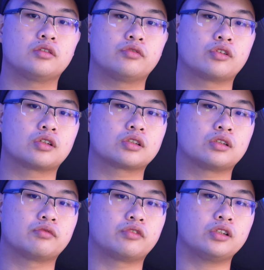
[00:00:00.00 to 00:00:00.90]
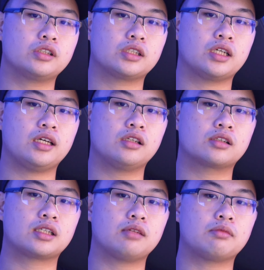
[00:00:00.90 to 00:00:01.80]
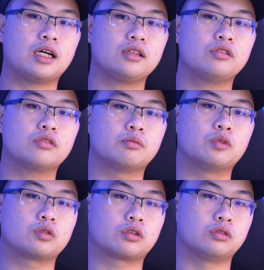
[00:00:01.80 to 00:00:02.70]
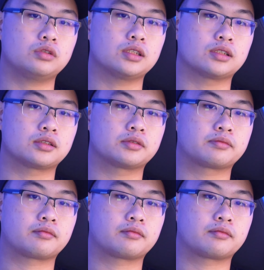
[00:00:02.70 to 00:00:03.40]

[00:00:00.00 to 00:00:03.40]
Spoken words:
focus on voice, and the time until the mode closes.